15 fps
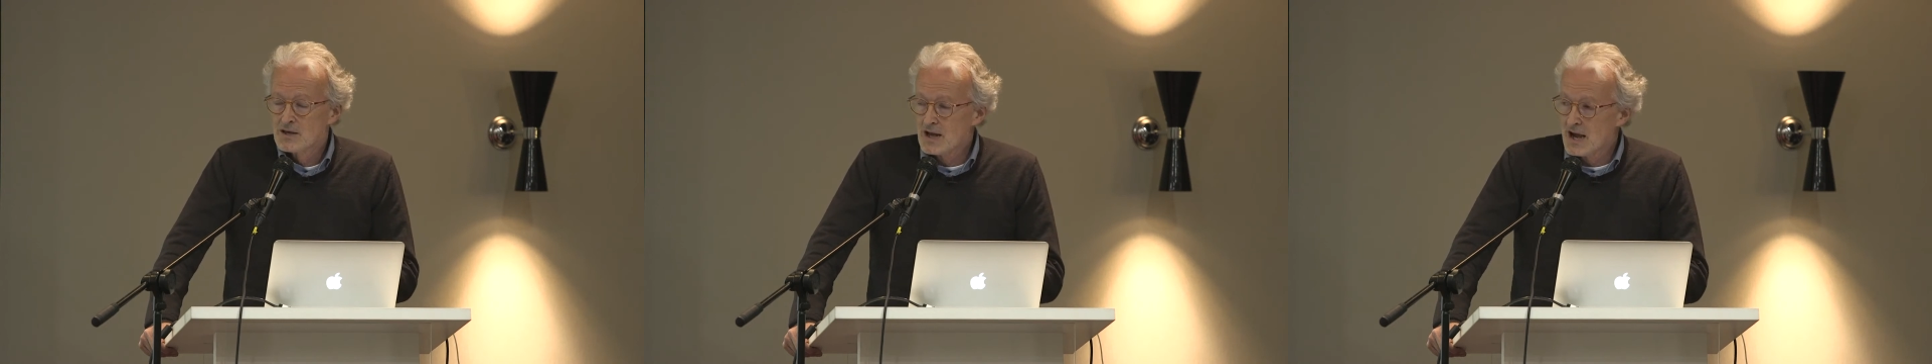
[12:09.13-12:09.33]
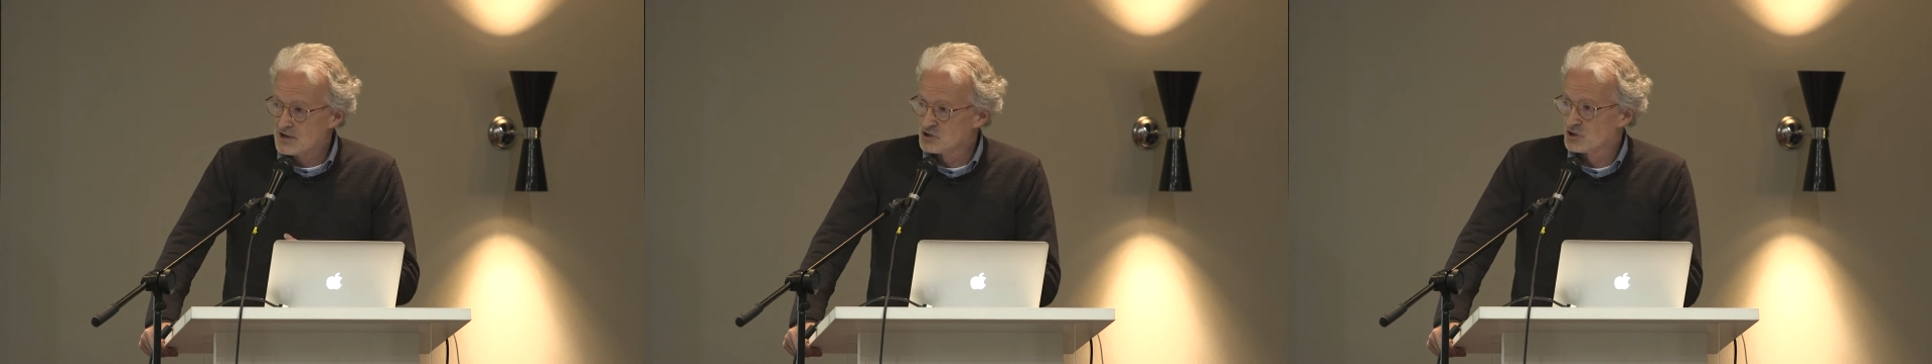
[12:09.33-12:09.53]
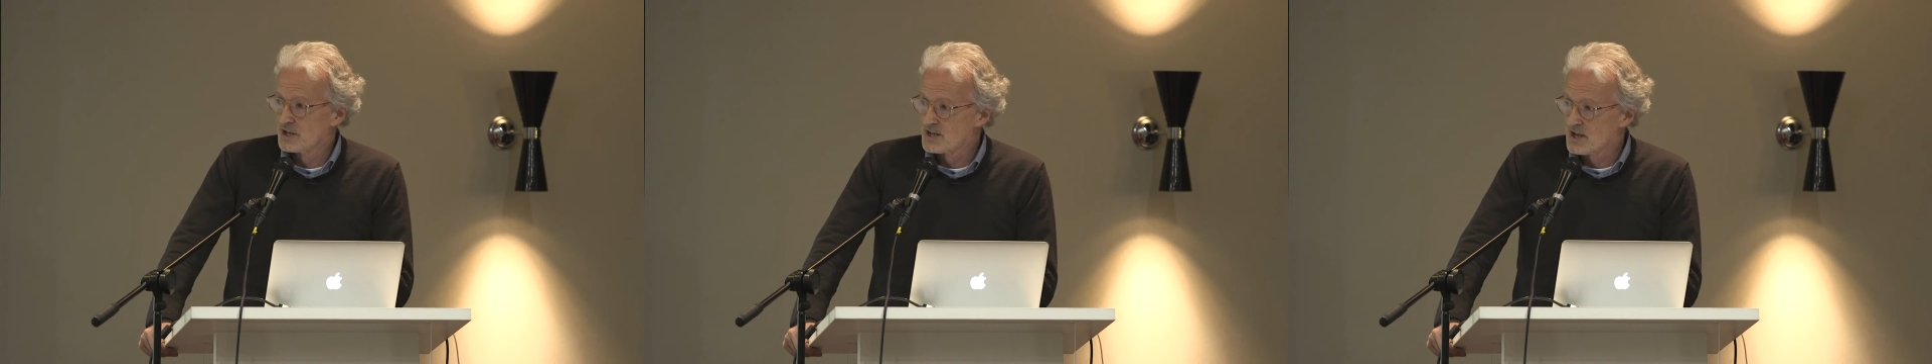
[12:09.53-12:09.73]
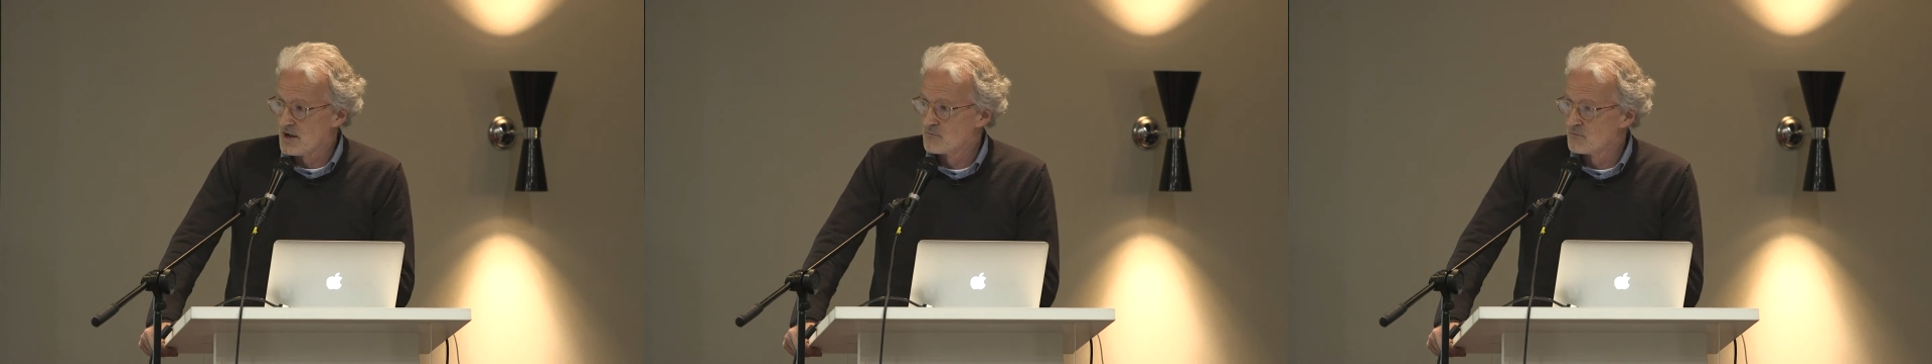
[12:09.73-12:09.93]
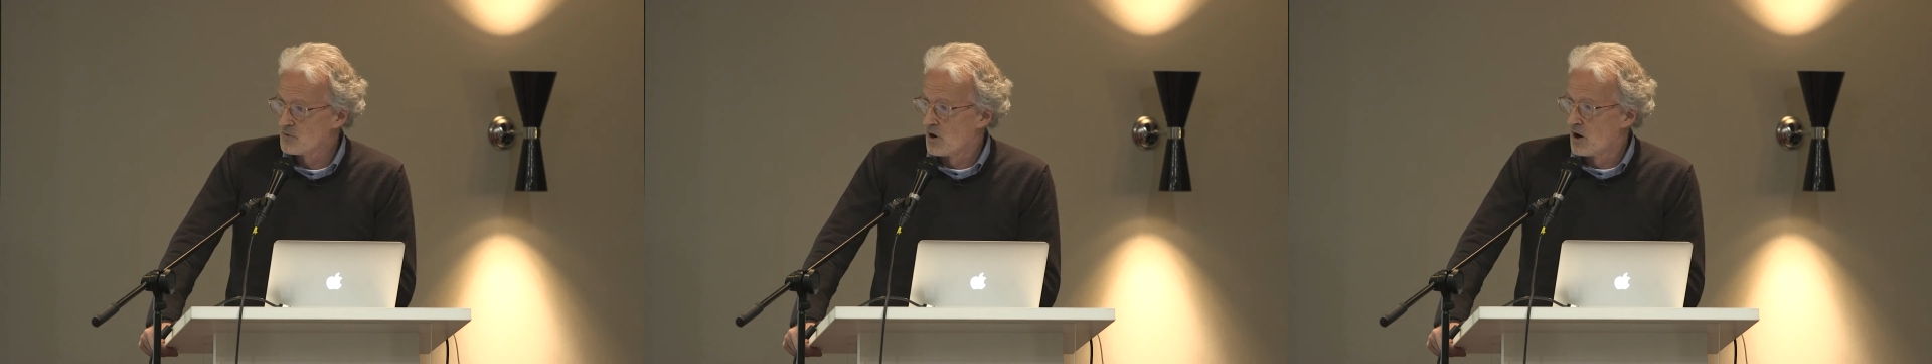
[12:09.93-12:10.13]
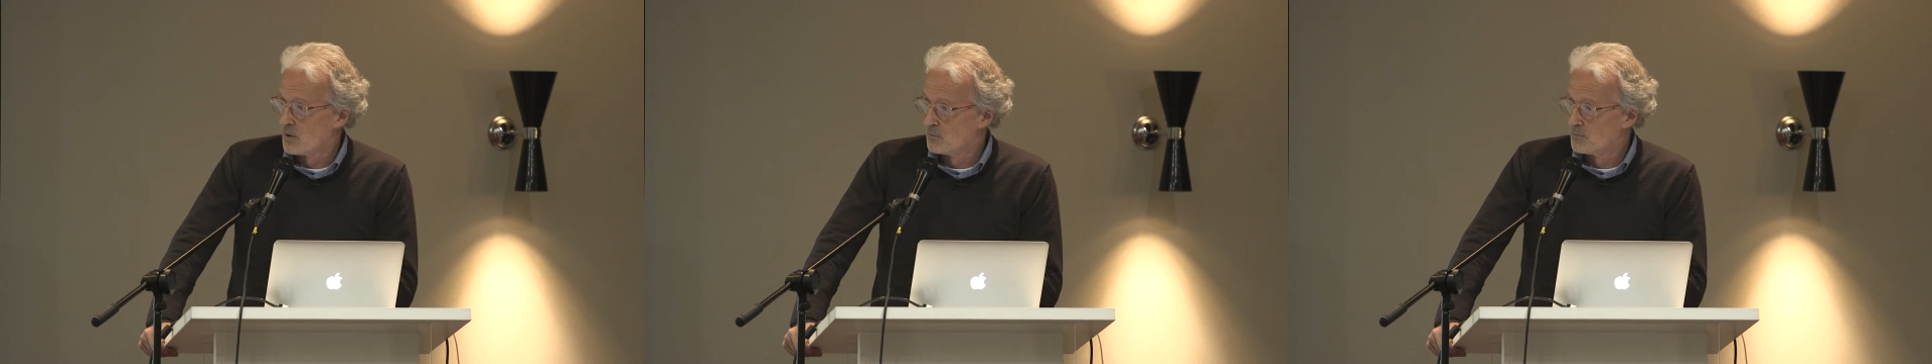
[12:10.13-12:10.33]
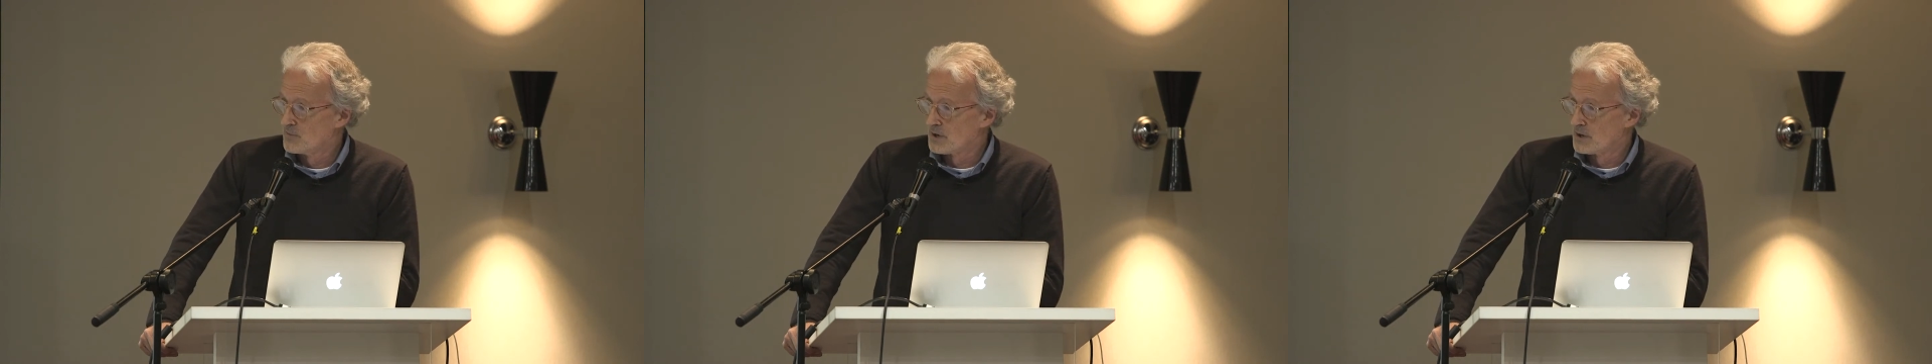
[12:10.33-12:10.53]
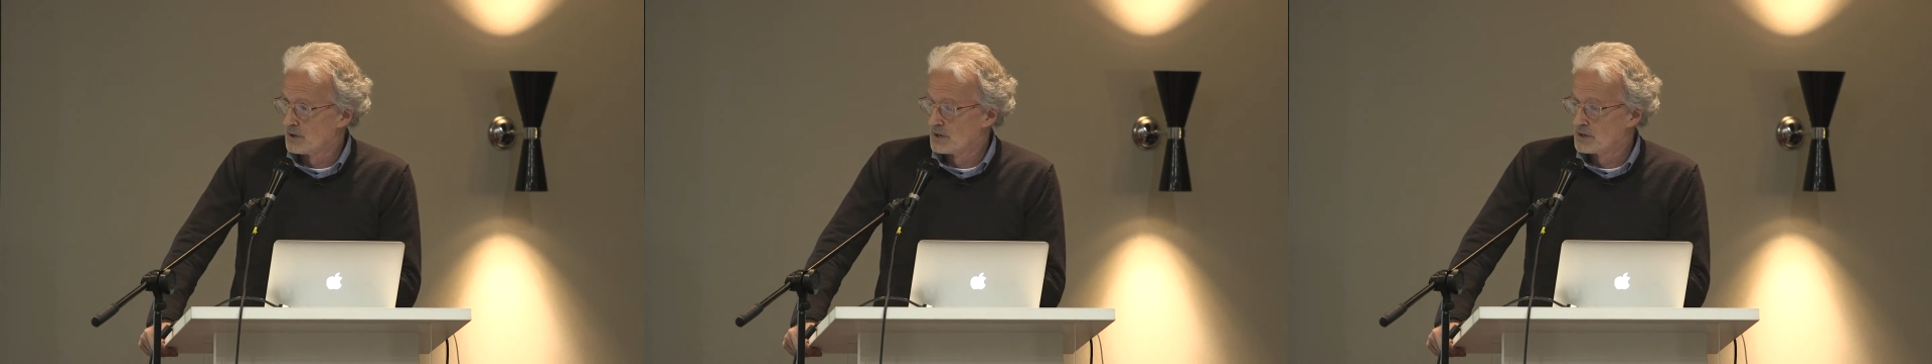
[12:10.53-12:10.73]
actually came from
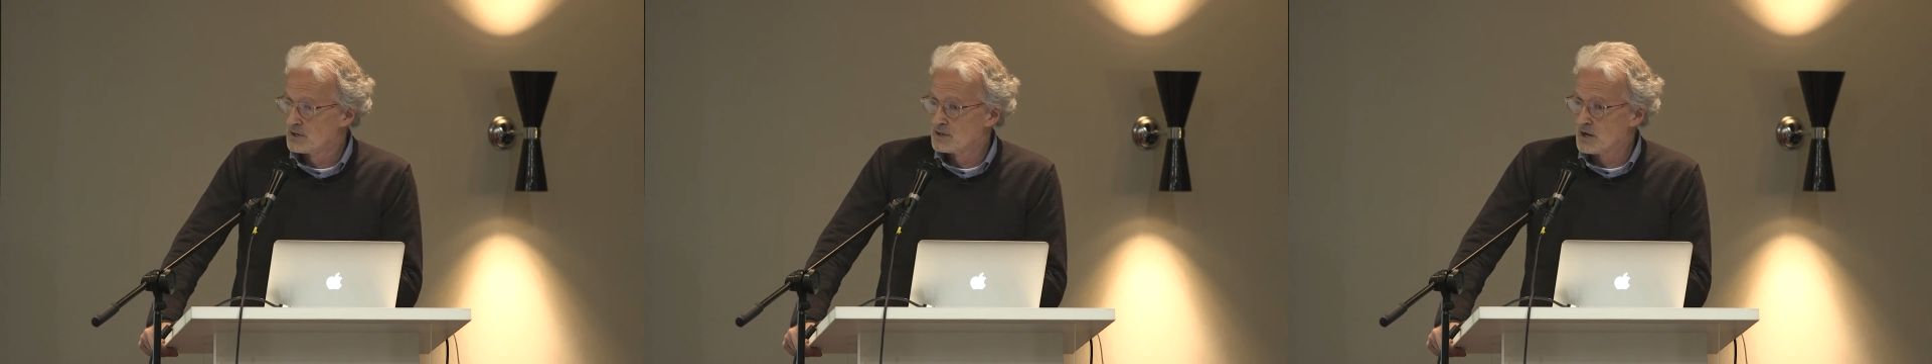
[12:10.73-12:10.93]
the